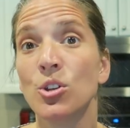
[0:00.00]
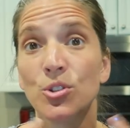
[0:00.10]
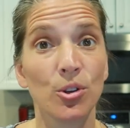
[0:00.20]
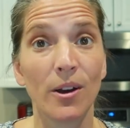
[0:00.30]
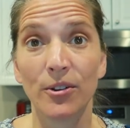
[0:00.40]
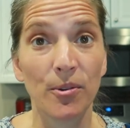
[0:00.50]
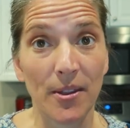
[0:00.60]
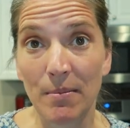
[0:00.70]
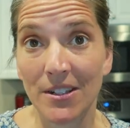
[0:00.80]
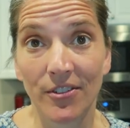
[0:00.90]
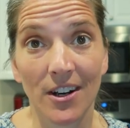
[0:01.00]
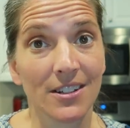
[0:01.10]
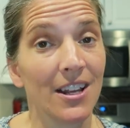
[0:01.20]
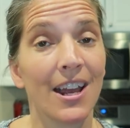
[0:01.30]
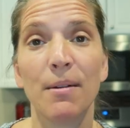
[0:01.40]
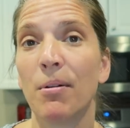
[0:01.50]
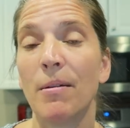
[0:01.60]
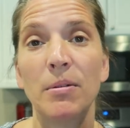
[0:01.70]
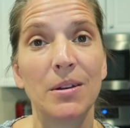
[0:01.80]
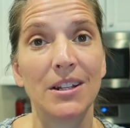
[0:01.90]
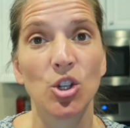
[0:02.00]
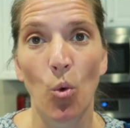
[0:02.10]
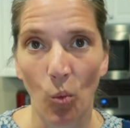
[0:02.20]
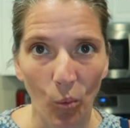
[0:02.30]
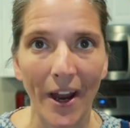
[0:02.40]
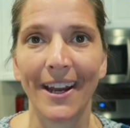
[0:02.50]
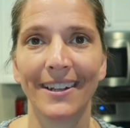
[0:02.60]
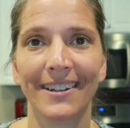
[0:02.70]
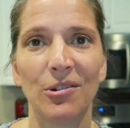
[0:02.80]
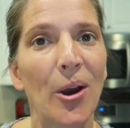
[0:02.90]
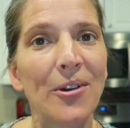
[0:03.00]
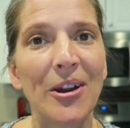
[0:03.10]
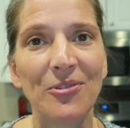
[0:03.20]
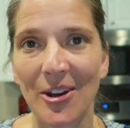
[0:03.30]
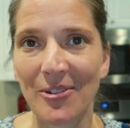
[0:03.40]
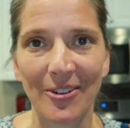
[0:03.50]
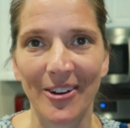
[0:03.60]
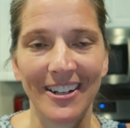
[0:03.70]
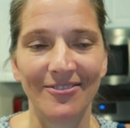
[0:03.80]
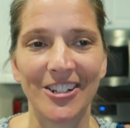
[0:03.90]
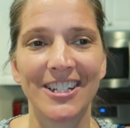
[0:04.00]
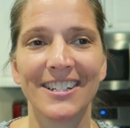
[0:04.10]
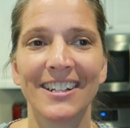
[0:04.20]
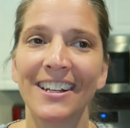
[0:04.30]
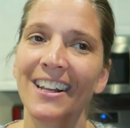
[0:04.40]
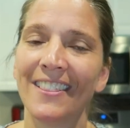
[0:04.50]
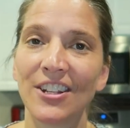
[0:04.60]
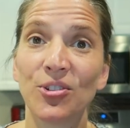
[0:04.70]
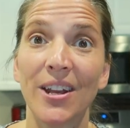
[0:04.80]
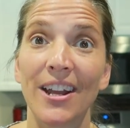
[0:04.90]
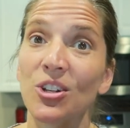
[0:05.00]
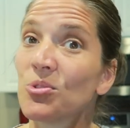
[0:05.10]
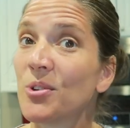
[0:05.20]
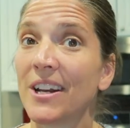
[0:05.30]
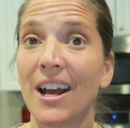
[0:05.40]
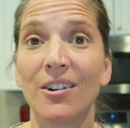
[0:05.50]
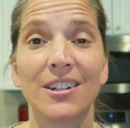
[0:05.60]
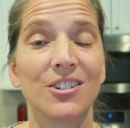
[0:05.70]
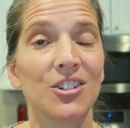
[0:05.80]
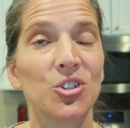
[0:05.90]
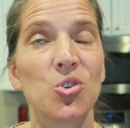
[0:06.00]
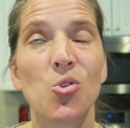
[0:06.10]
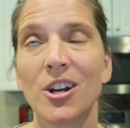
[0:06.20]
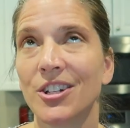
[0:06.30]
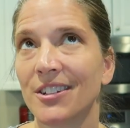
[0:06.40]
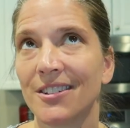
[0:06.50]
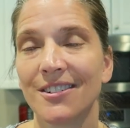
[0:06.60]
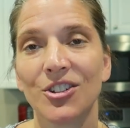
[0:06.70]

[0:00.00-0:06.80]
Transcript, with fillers: So I don't know if that means for us. It probably means rain. Rain, rain, rain, rain, rain, which that's okay because right now it is just gorgeous.